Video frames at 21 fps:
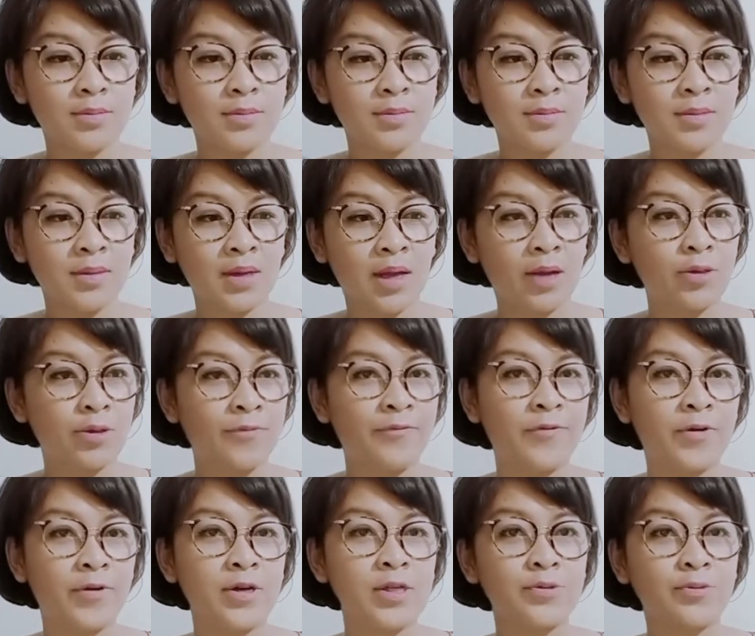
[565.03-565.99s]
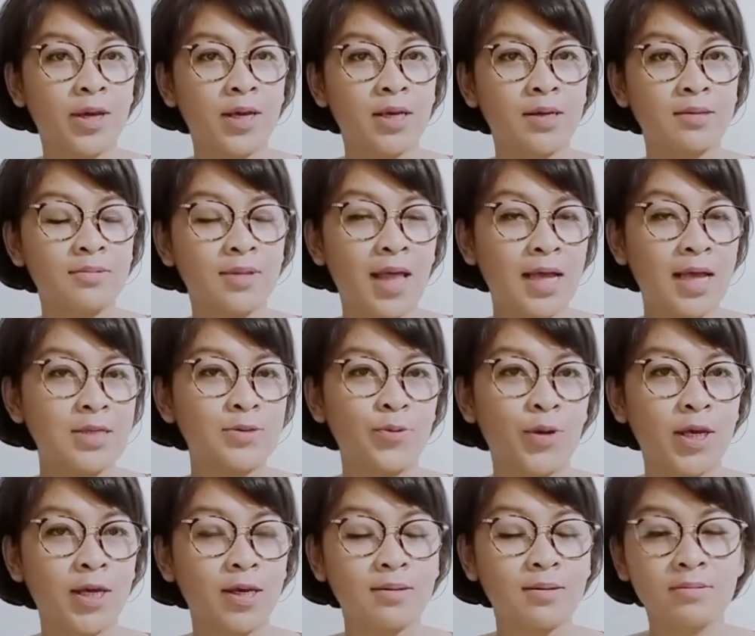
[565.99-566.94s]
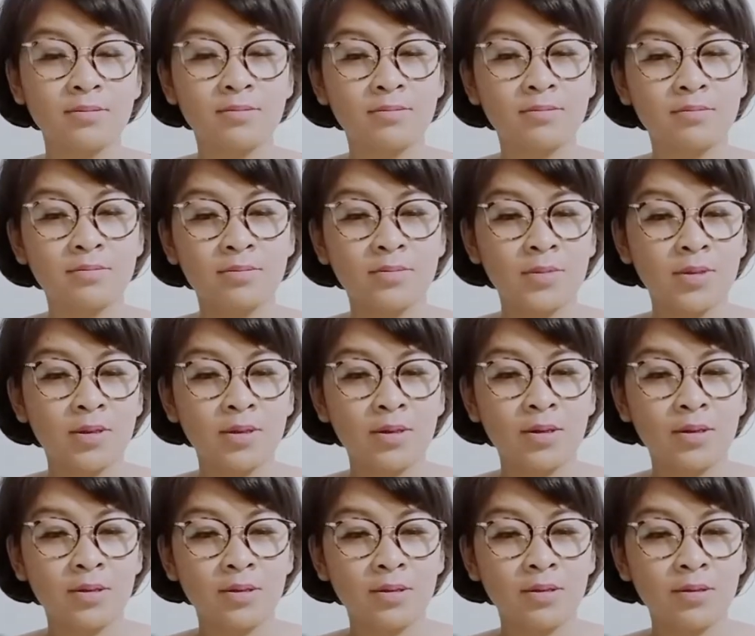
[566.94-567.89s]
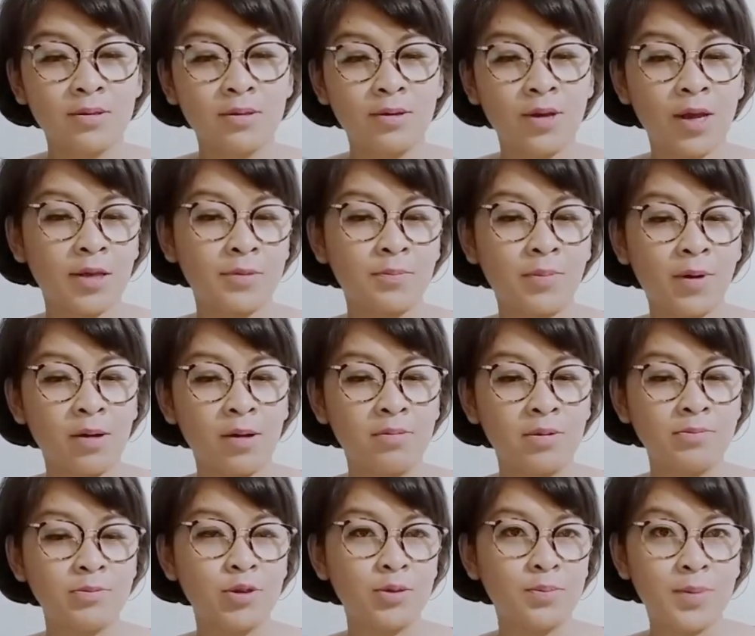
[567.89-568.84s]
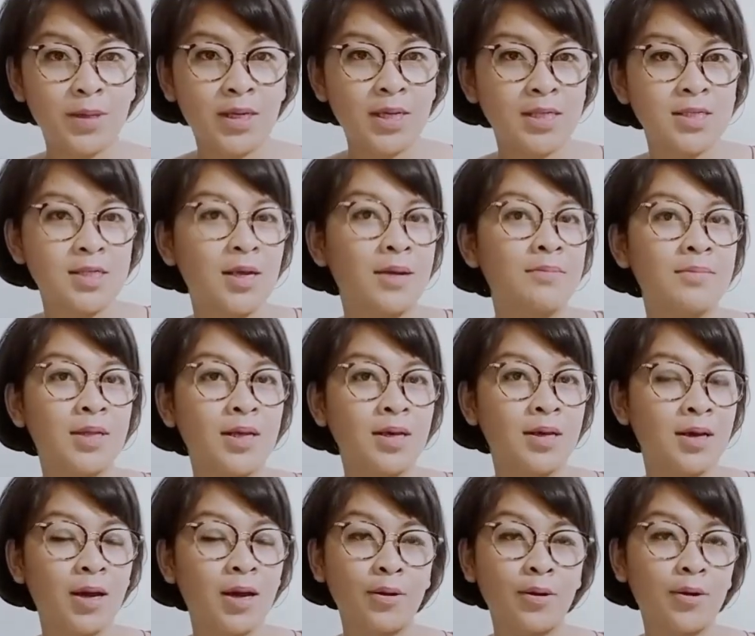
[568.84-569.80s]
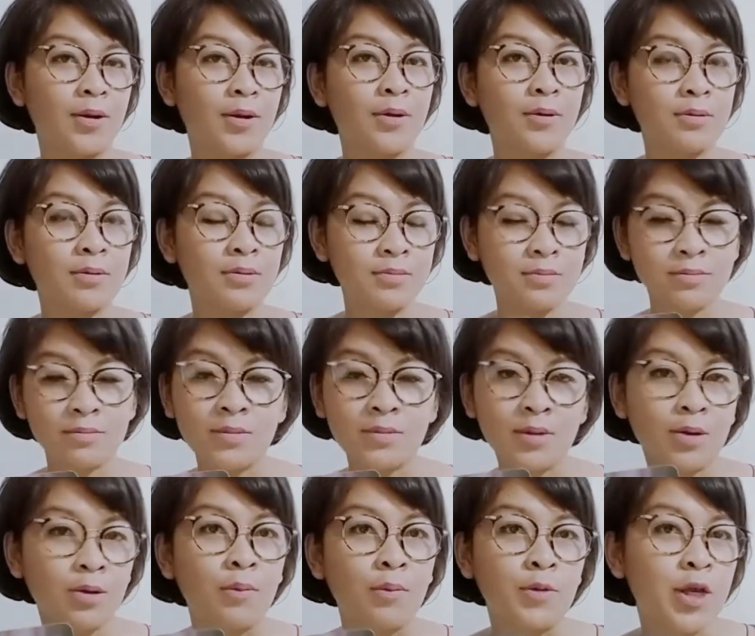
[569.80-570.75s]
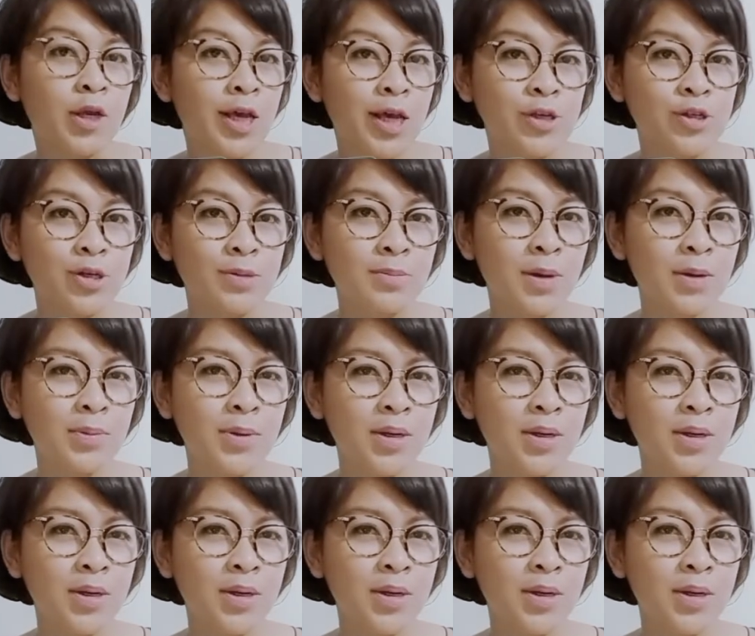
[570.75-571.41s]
On the first week, last week, you had problem to begin something. I don't know, communication maybe.